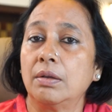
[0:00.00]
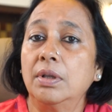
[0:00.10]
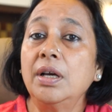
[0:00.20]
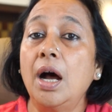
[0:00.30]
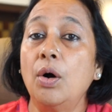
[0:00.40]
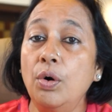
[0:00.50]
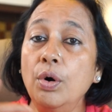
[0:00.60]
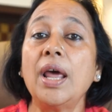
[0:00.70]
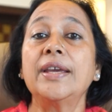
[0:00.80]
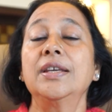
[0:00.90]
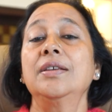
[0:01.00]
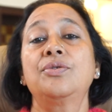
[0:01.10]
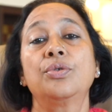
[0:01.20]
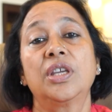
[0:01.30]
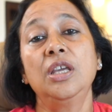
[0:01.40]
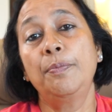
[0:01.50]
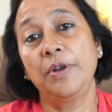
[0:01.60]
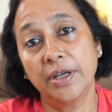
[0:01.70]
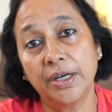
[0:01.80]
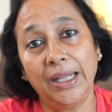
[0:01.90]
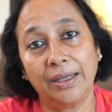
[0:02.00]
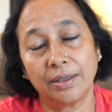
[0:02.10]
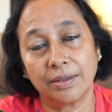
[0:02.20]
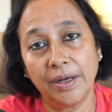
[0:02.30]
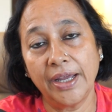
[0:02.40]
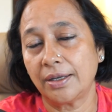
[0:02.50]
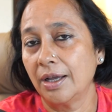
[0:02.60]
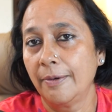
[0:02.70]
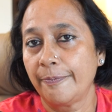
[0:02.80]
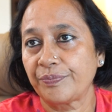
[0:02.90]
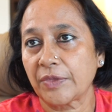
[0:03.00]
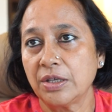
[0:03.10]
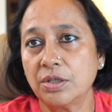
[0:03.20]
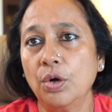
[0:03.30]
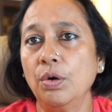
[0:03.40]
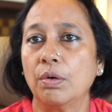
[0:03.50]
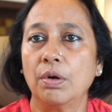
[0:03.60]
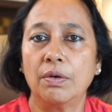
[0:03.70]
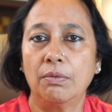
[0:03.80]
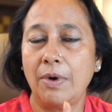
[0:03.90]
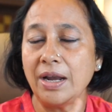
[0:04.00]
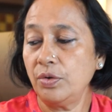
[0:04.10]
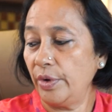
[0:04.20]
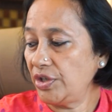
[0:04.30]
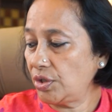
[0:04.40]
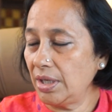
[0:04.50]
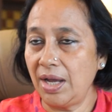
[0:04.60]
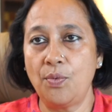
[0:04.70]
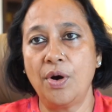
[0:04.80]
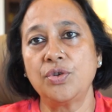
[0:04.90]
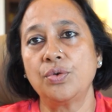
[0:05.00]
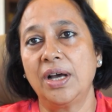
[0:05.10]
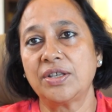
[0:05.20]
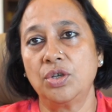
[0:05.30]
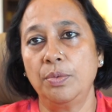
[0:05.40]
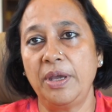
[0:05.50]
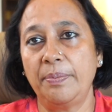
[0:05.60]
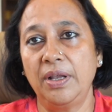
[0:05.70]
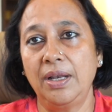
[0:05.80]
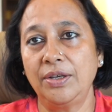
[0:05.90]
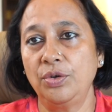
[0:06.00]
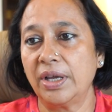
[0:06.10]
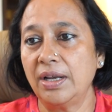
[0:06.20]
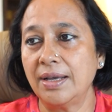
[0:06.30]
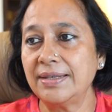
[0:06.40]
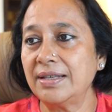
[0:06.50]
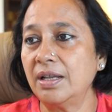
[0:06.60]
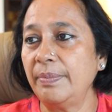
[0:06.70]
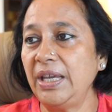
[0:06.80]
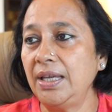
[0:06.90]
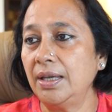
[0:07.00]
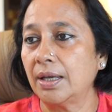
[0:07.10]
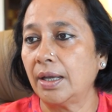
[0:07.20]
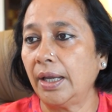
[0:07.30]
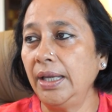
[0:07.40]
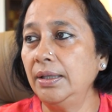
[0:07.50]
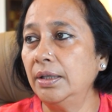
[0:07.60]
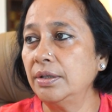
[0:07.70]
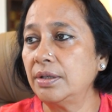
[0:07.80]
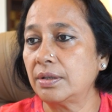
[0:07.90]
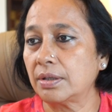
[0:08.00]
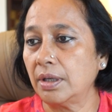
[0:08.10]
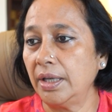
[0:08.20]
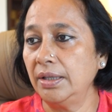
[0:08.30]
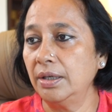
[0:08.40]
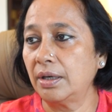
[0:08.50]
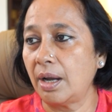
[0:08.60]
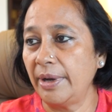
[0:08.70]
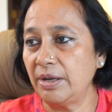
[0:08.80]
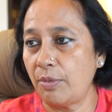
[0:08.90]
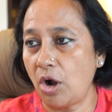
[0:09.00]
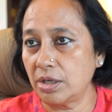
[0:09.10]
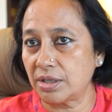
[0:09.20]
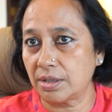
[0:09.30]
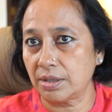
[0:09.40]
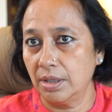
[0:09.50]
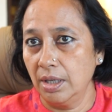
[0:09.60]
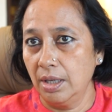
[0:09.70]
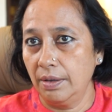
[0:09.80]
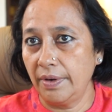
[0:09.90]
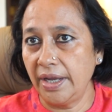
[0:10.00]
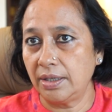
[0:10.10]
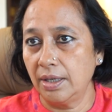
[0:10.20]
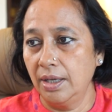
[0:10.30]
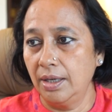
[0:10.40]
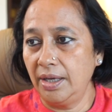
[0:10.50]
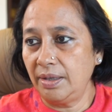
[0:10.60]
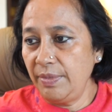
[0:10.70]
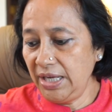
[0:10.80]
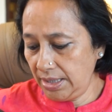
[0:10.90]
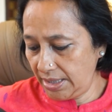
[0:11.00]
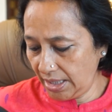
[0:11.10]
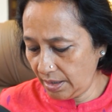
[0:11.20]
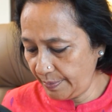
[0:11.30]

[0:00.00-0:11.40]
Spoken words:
The whole idea is to keep learning, right? So one question I want to ask you people, and you can answer me in the comment box, right? Let me take